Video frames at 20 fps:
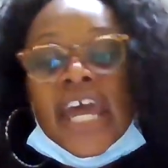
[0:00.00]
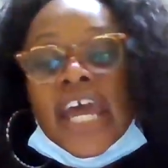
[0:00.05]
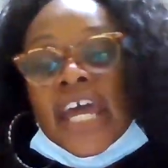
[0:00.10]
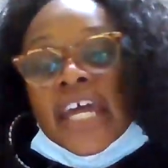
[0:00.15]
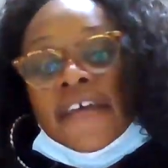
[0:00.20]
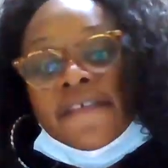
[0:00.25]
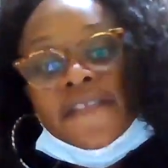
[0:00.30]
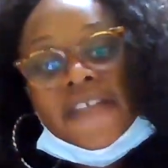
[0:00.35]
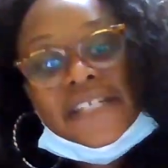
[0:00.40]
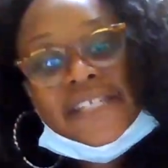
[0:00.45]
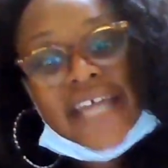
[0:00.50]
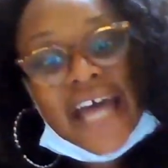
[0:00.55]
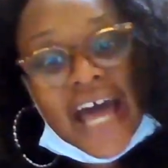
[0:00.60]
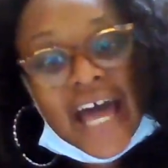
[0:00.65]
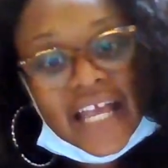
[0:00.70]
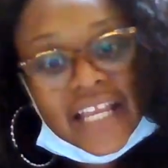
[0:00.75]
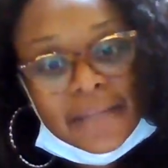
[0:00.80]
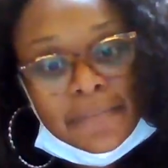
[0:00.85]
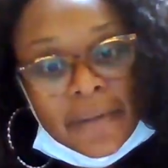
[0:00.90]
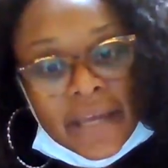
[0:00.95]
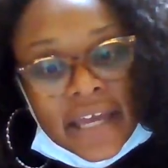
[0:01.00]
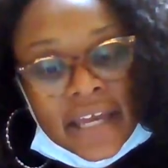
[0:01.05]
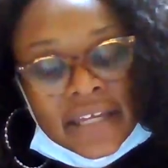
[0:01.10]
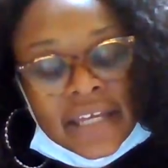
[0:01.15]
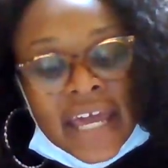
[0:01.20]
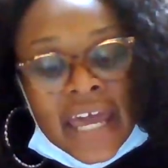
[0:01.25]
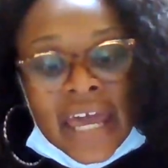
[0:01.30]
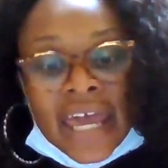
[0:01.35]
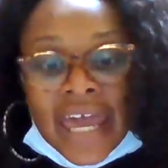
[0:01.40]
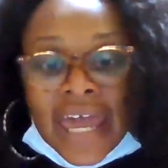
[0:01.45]
And if the
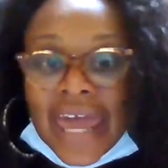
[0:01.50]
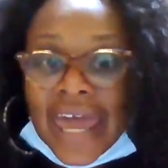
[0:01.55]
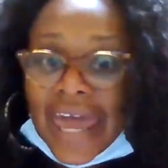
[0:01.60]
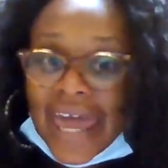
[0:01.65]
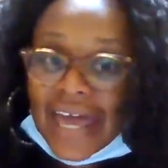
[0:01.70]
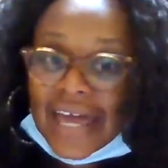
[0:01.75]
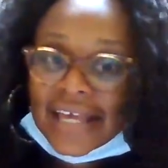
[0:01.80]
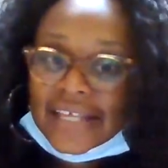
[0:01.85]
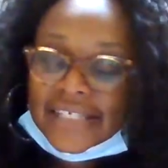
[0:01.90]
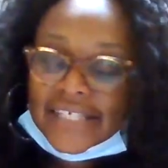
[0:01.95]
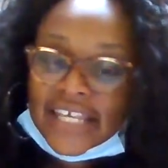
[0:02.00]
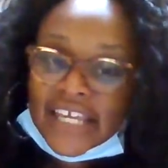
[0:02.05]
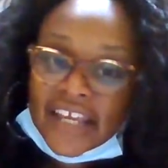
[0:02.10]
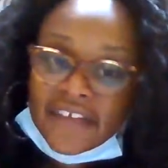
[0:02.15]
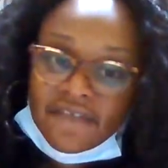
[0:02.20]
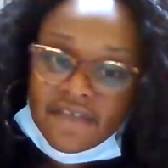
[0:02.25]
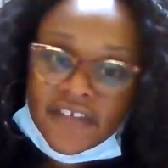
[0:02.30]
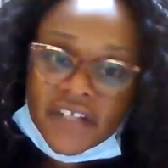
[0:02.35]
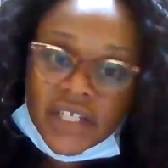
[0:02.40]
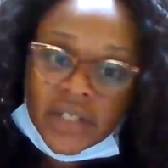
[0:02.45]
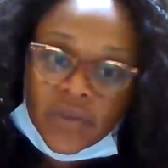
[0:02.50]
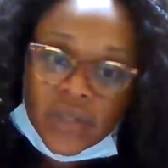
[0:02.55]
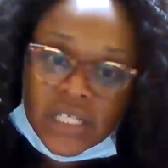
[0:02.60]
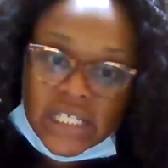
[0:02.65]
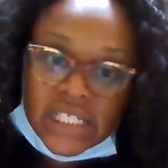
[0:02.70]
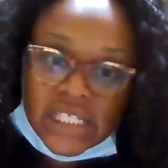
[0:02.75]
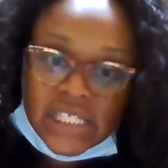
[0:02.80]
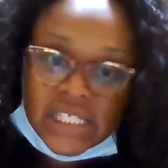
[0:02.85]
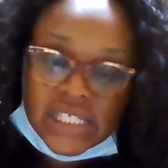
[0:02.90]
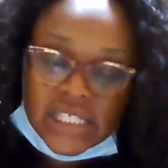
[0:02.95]
Taliban has
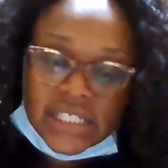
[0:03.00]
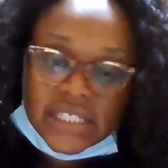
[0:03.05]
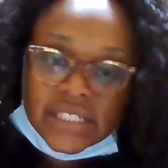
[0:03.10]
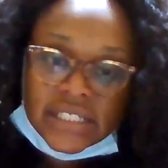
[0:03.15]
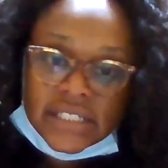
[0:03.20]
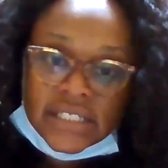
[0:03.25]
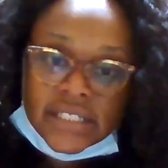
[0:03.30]
influence